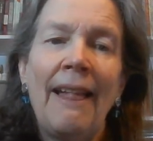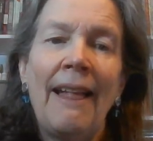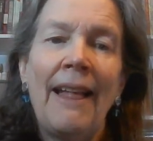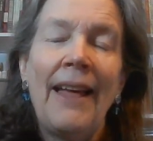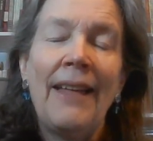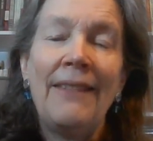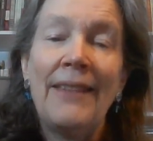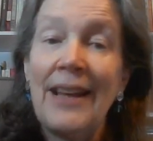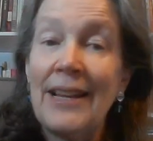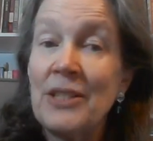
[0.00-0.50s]

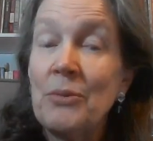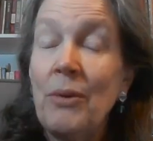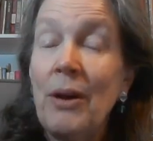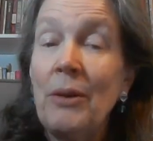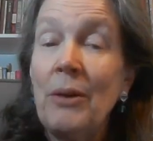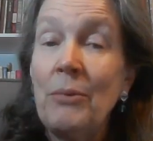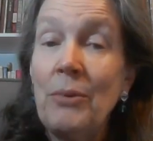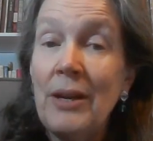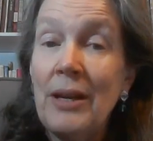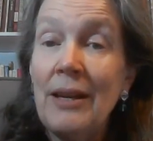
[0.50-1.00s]
And that's
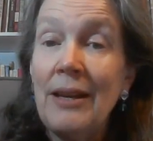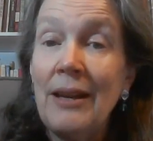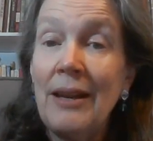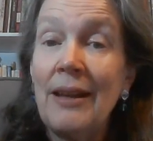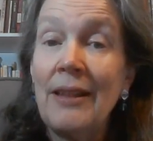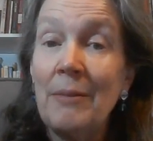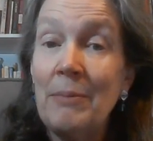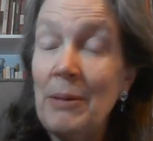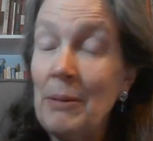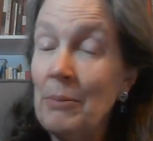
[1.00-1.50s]
why we,
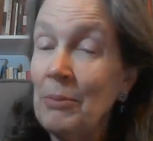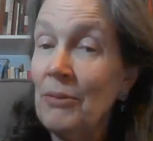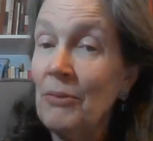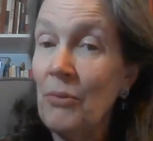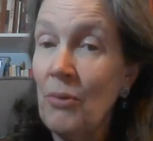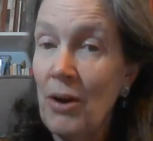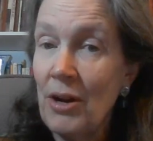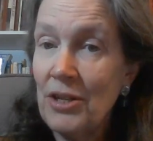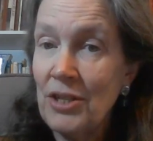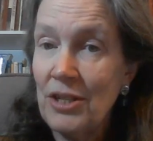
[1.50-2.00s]
the people of
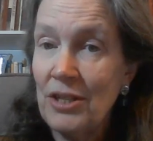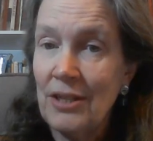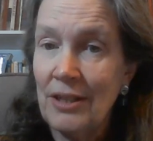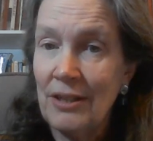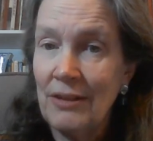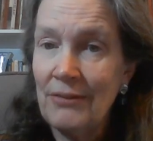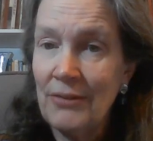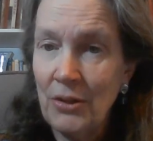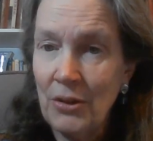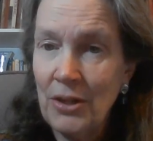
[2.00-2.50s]

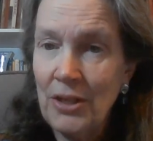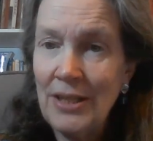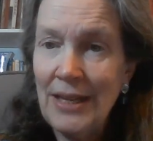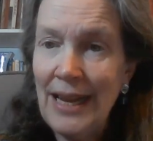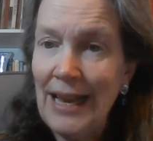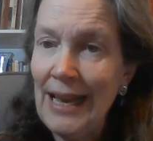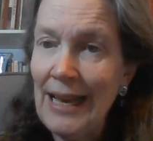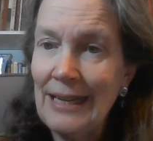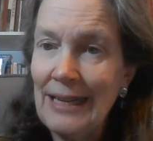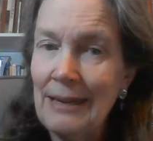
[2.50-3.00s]
Washington, voted
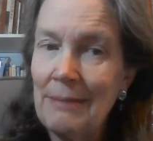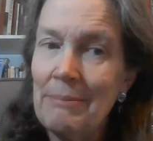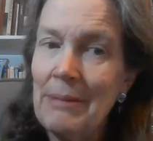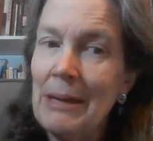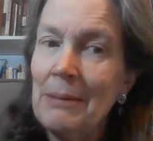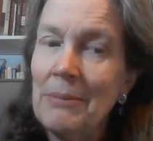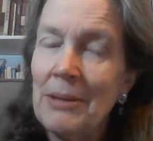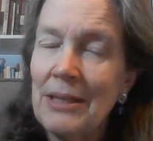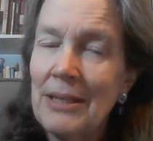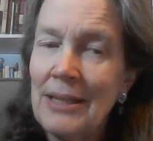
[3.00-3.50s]
to add an
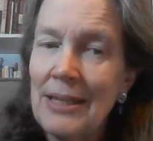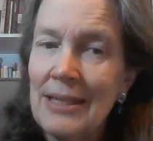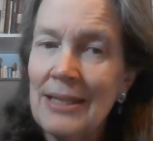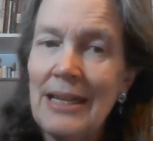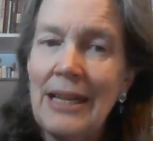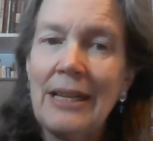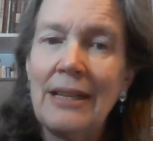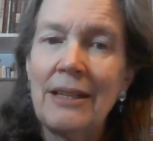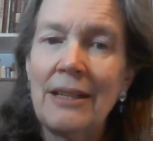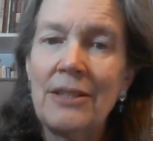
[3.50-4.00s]
amendment to the
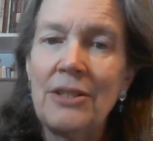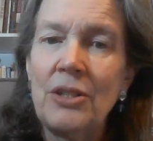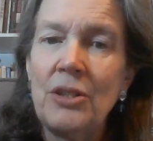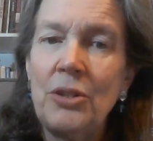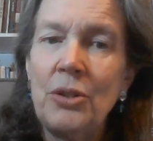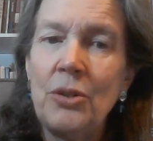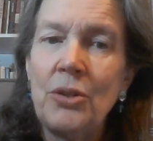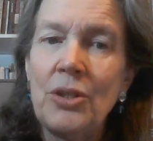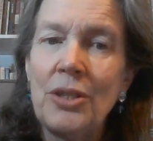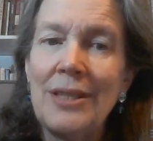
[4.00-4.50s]
state
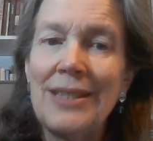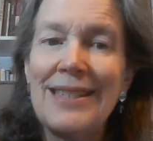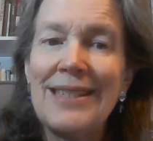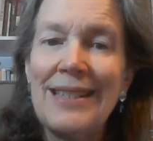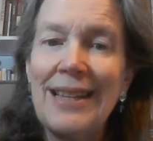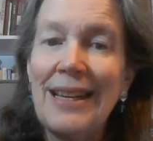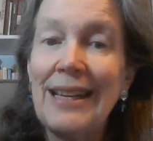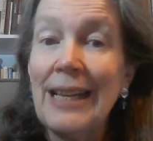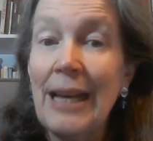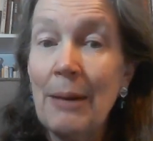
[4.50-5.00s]
constitution
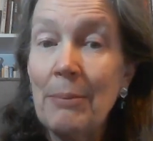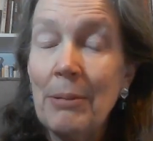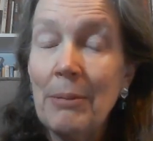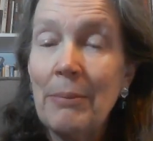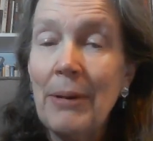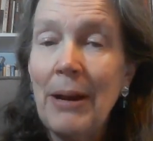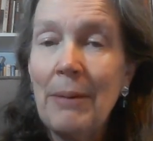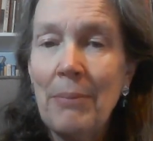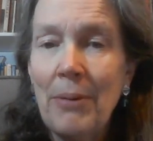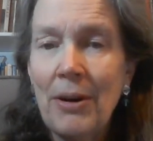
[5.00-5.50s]
setting up a
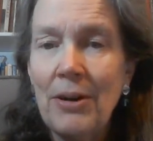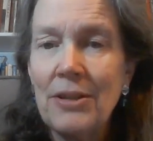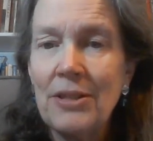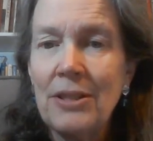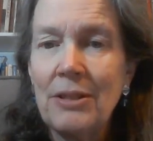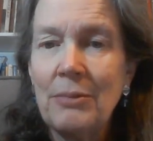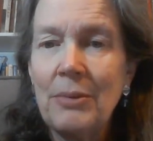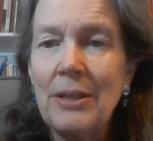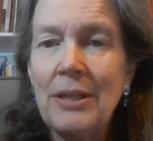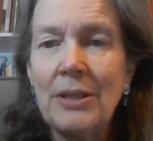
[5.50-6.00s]

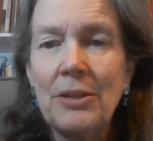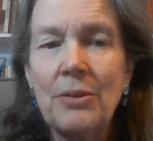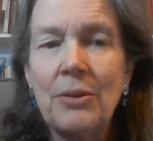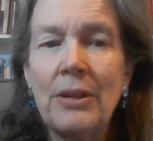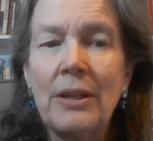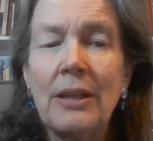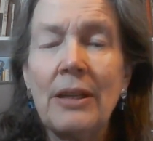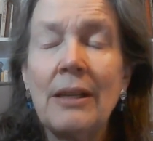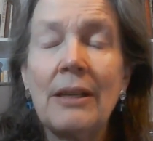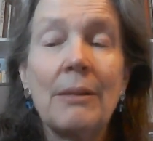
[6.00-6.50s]
bipartisan
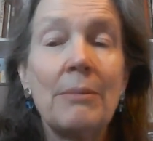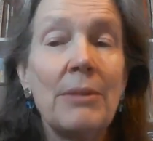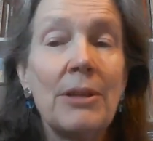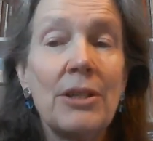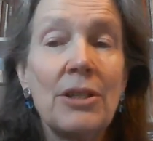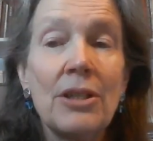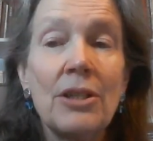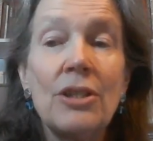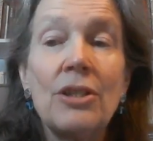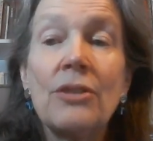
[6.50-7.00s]
redistricting
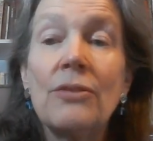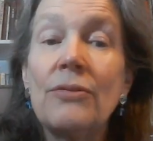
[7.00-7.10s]
commission to